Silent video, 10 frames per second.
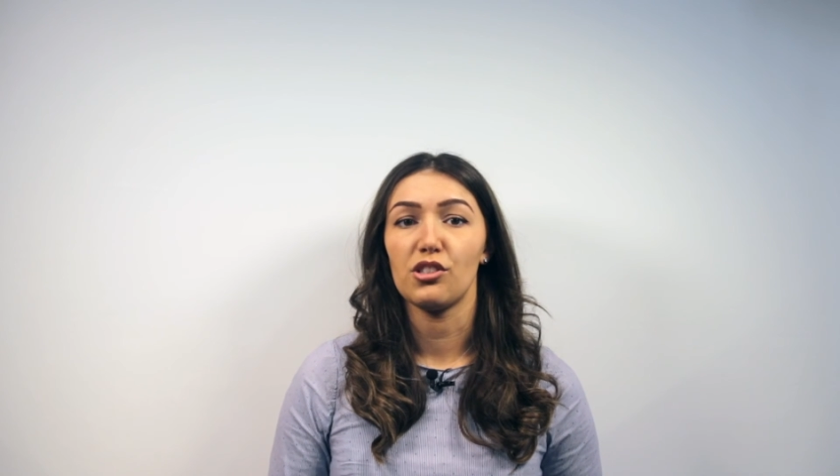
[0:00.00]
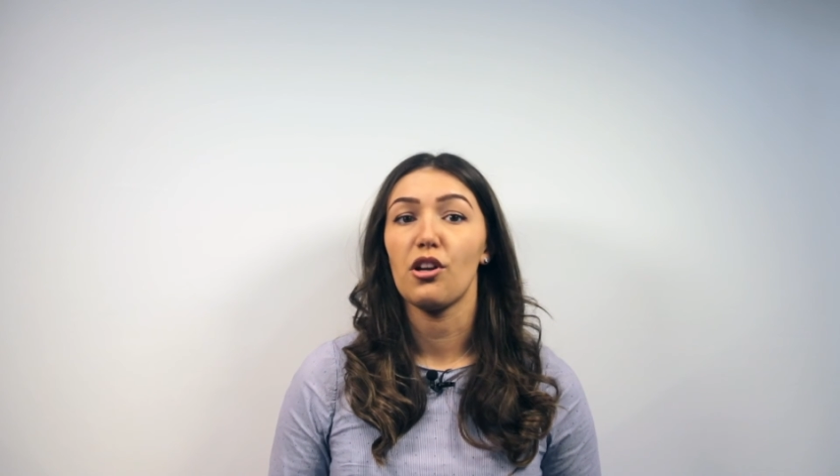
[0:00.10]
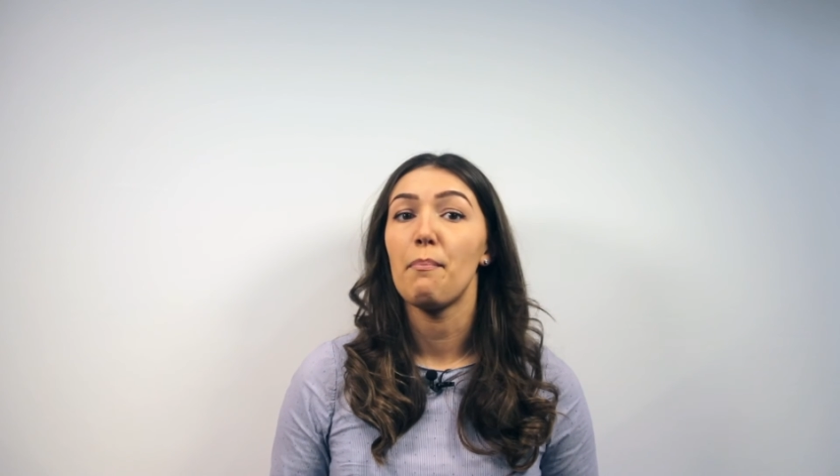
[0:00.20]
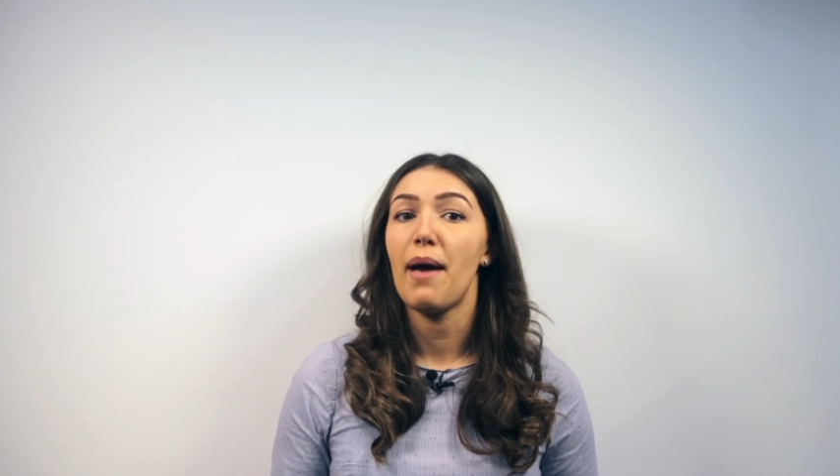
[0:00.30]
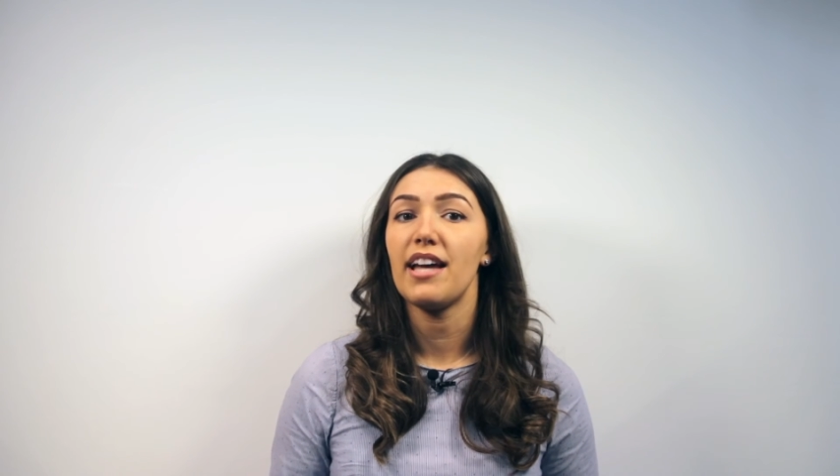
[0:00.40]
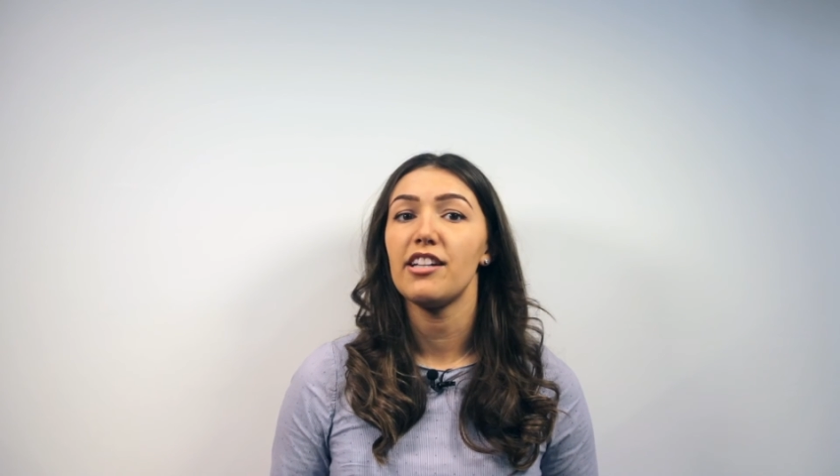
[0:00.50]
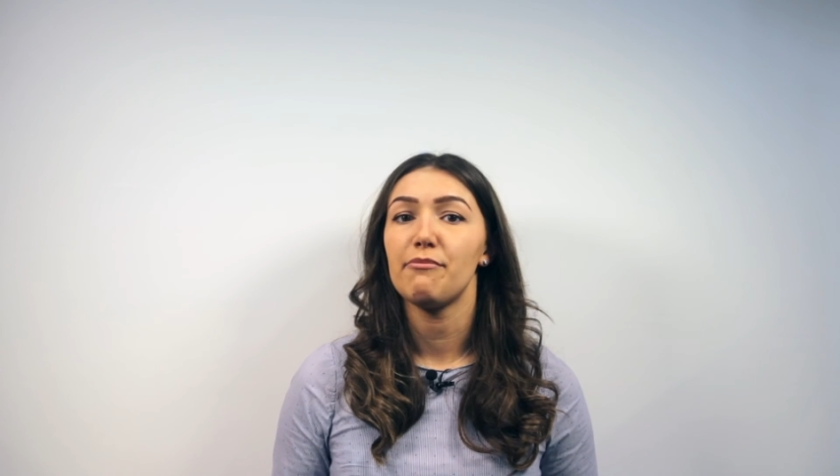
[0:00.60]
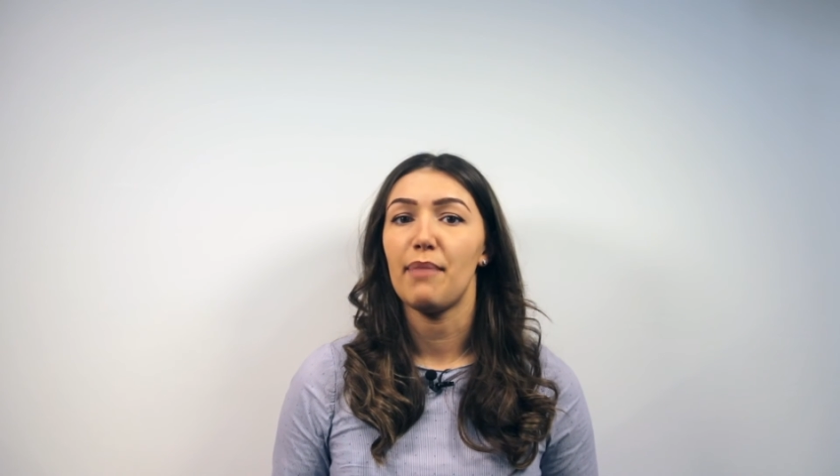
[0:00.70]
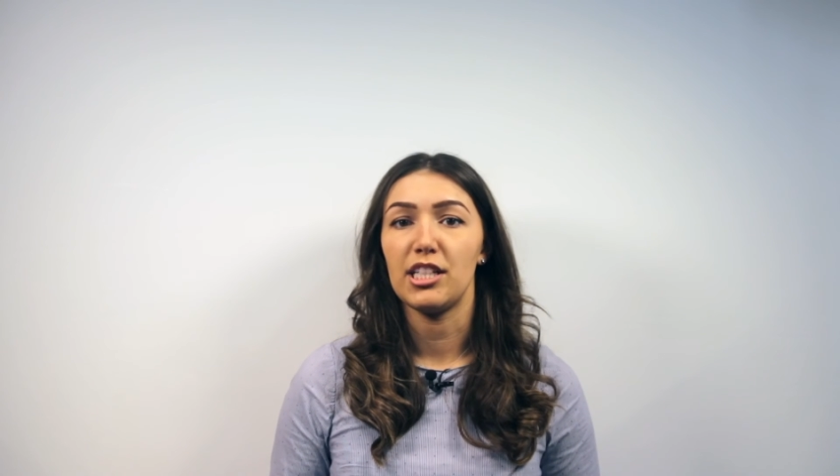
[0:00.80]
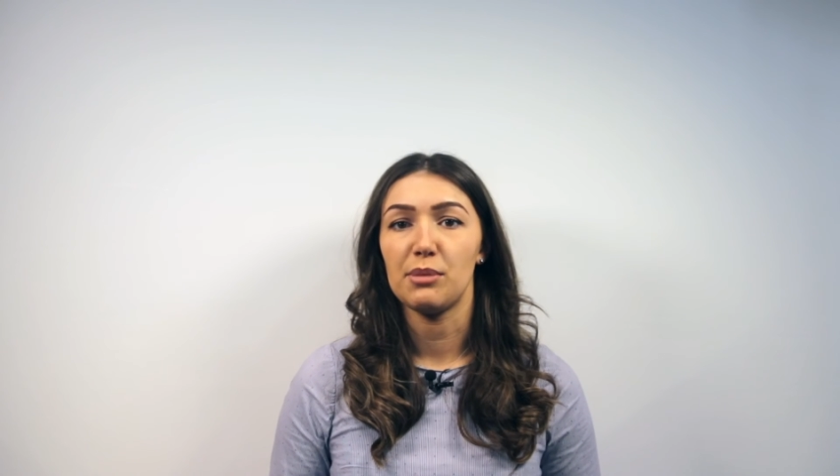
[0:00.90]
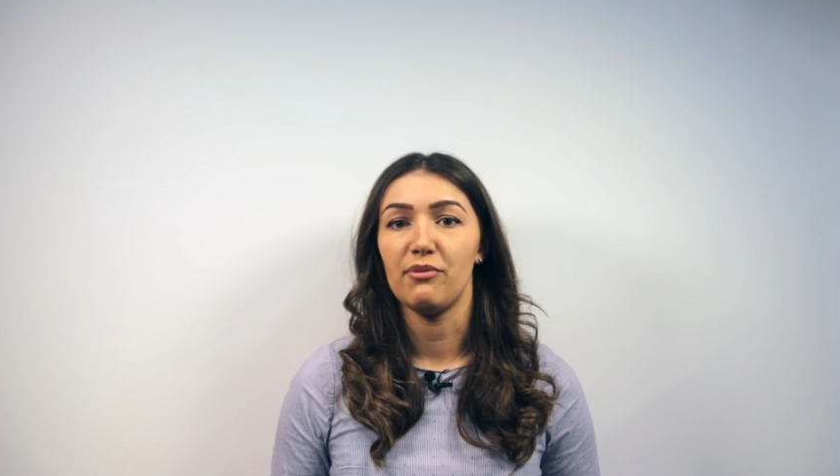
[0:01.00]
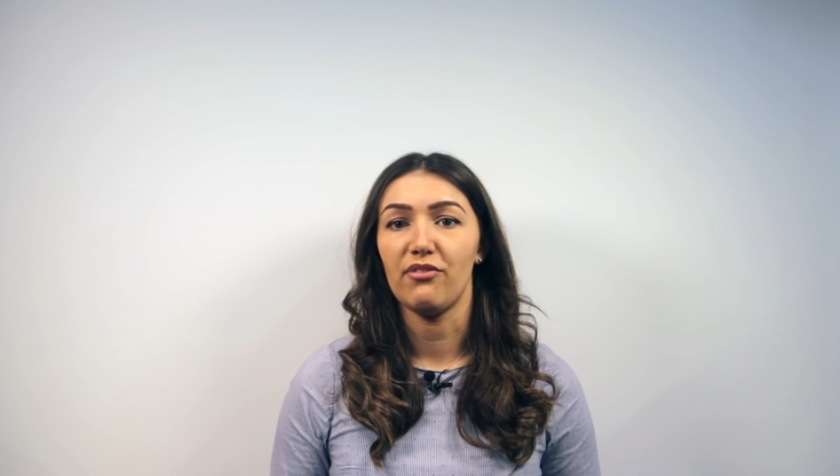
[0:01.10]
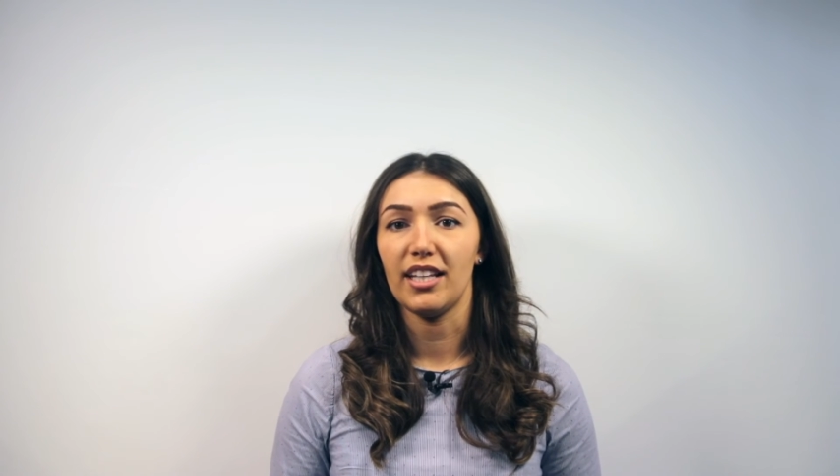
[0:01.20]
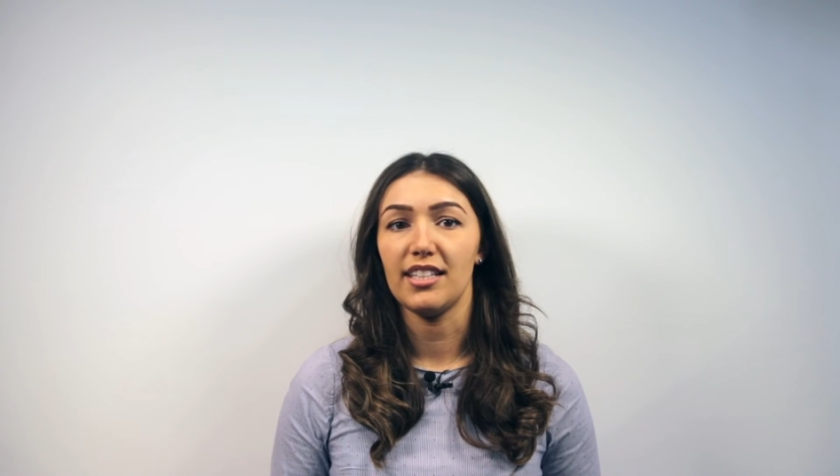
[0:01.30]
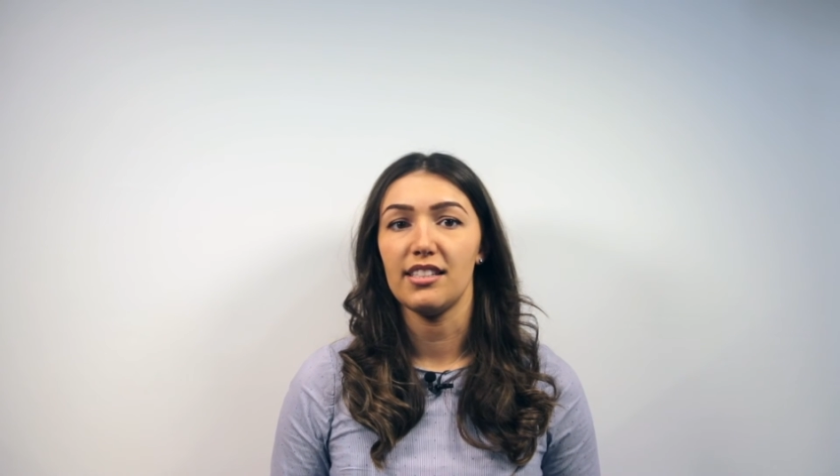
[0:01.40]
just competitive
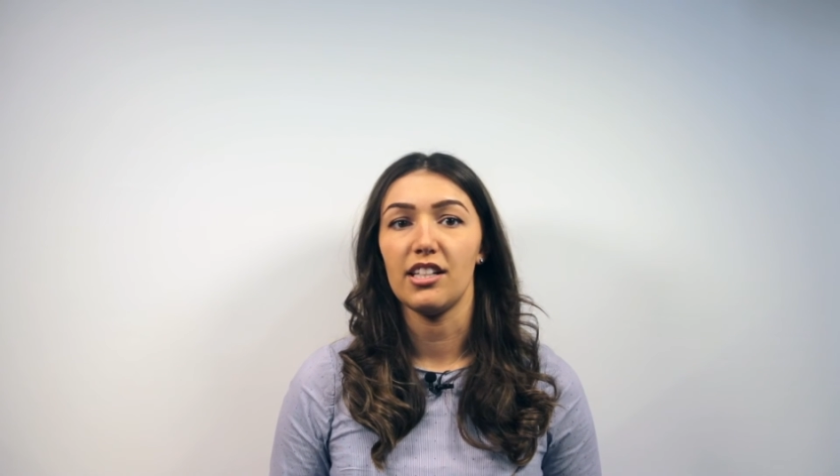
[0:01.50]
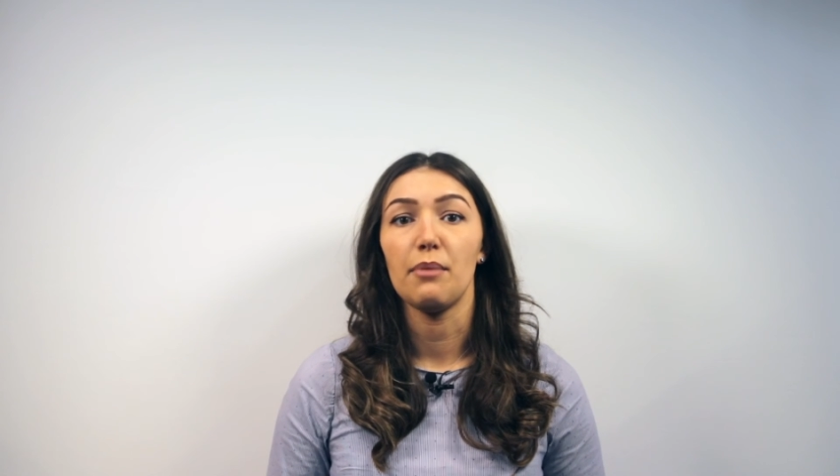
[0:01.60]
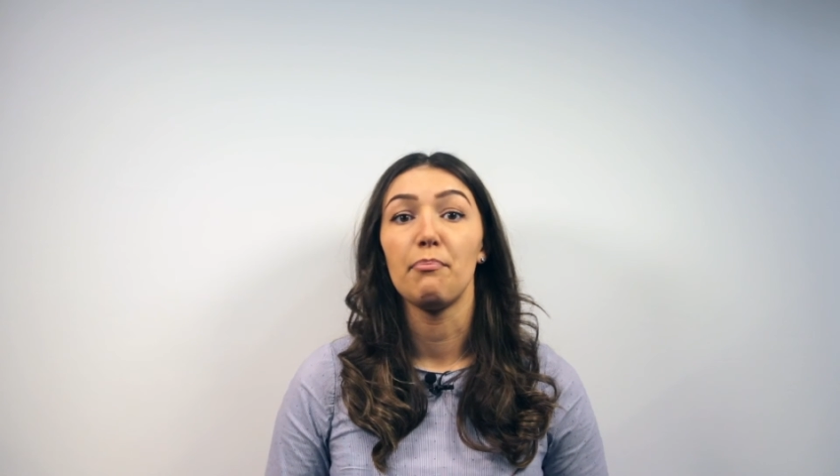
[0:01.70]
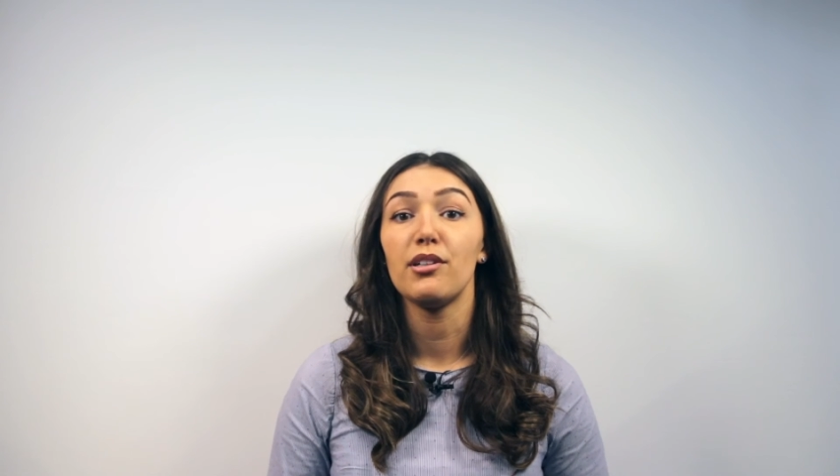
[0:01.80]
management fees that are